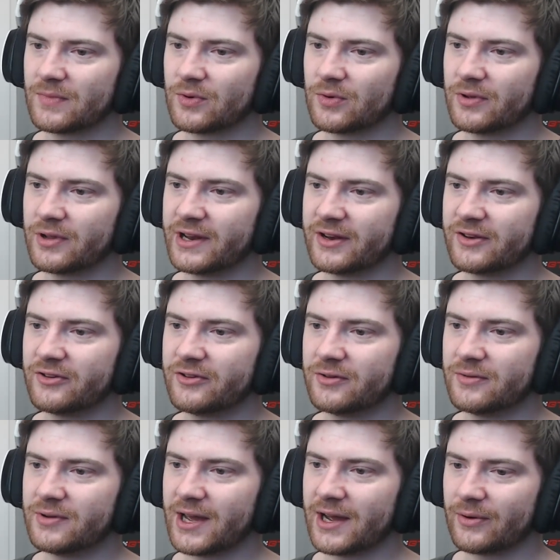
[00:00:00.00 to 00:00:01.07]
All we need to
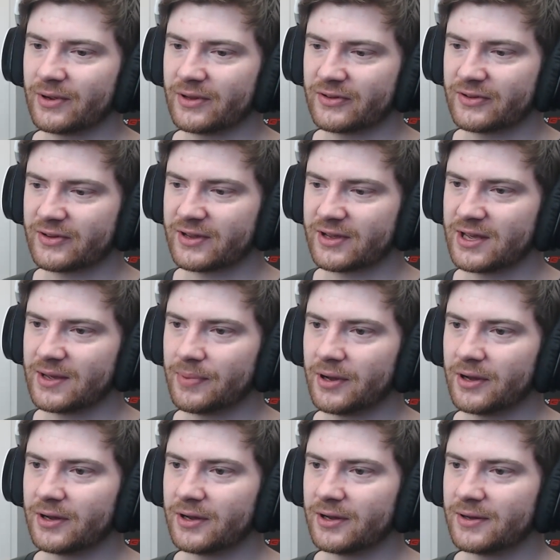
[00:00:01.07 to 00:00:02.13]
do now is keep
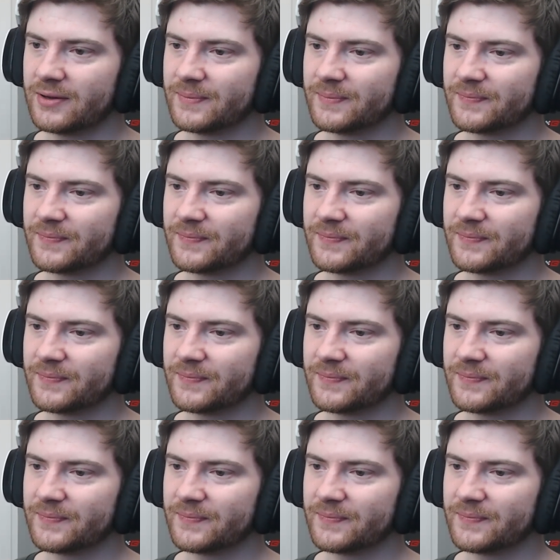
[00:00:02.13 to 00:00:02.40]
her